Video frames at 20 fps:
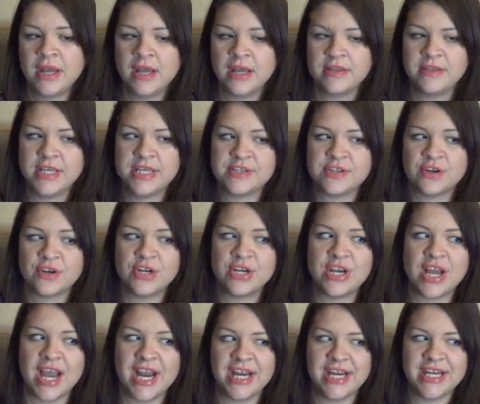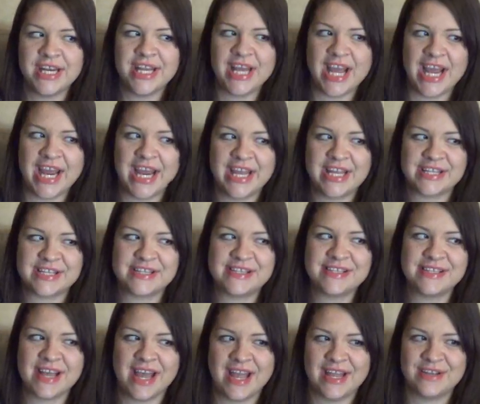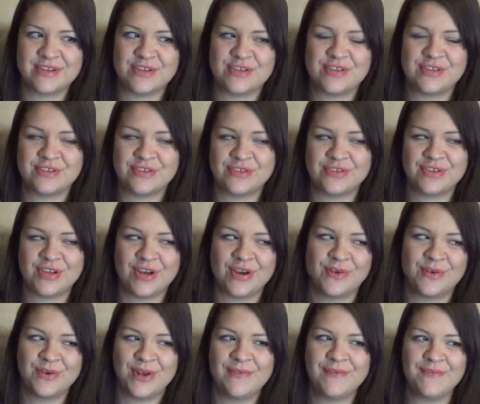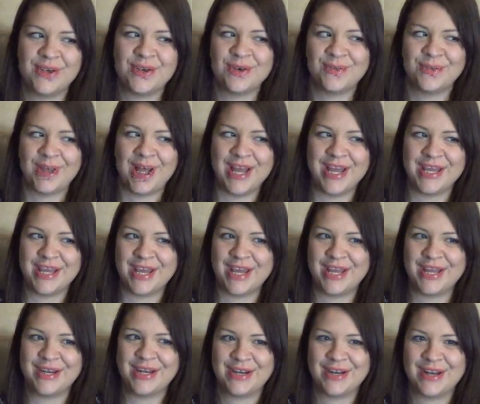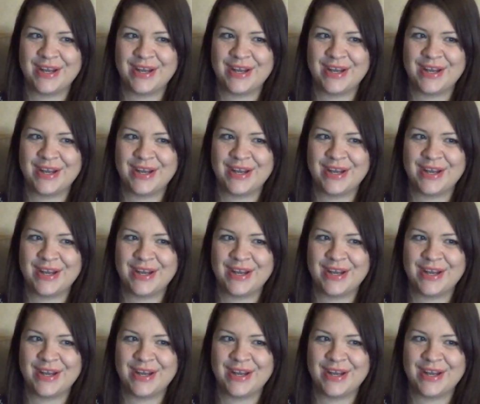These are 98 cents, so if you don't like it,